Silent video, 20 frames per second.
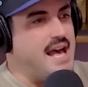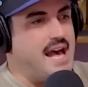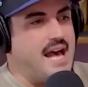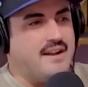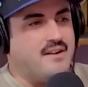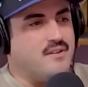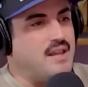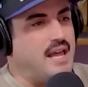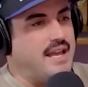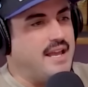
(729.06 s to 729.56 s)
I
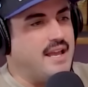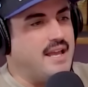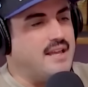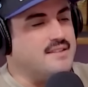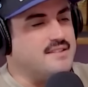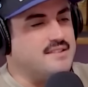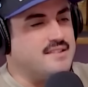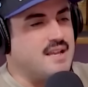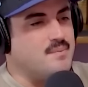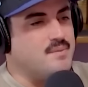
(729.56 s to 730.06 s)
don't like It's
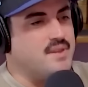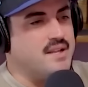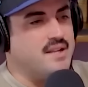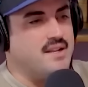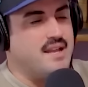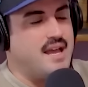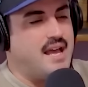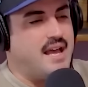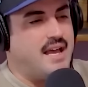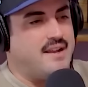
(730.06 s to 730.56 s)
something,
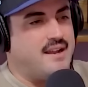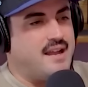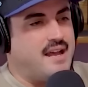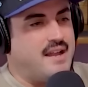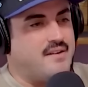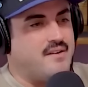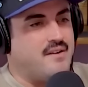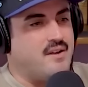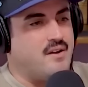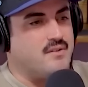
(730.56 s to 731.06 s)
yeah. I, I
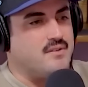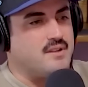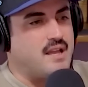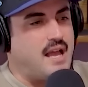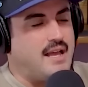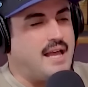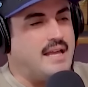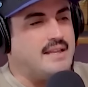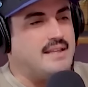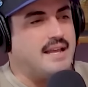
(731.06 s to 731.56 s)
don't know. I,
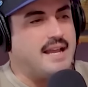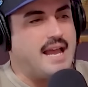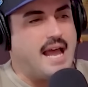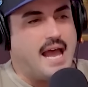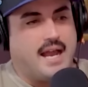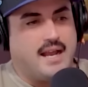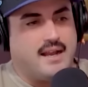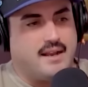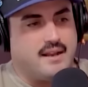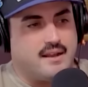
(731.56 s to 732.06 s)
I like
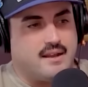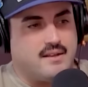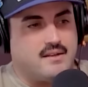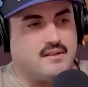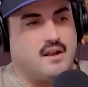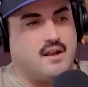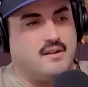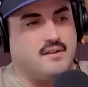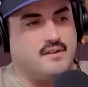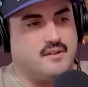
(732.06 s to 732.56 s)
hiding and
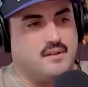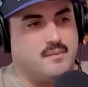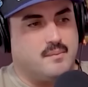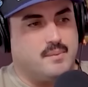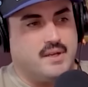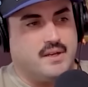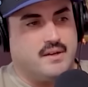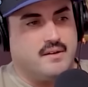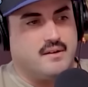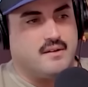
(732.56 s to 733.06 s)
under the
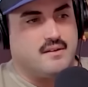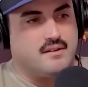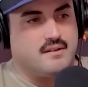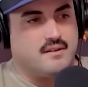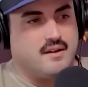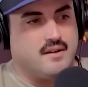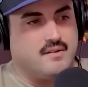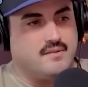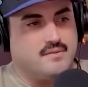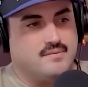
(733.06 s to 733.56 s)
beard, you know? best